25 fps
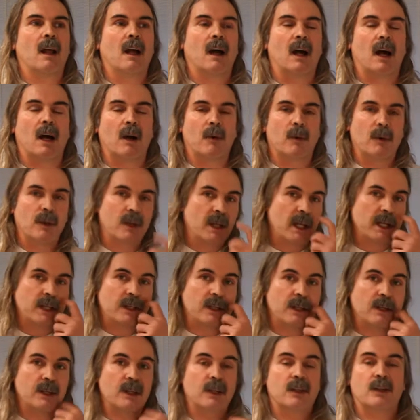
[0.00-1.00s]
I would like
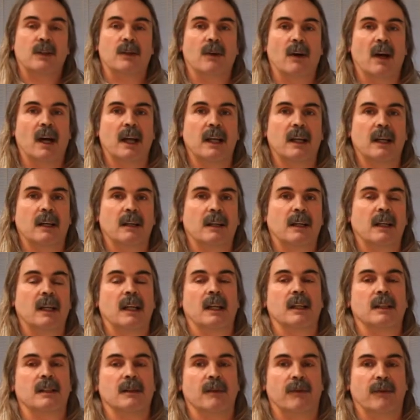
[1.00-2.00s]
you to try it.
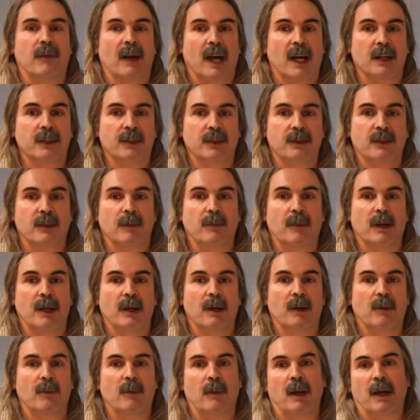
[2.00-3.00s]
It's a faster and
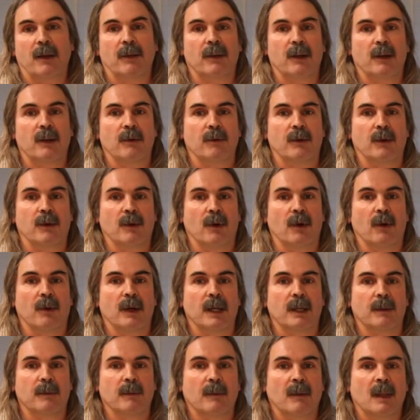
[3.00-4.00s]
better method of
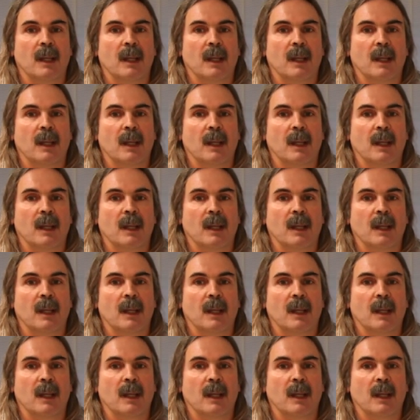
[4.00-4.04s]
growing.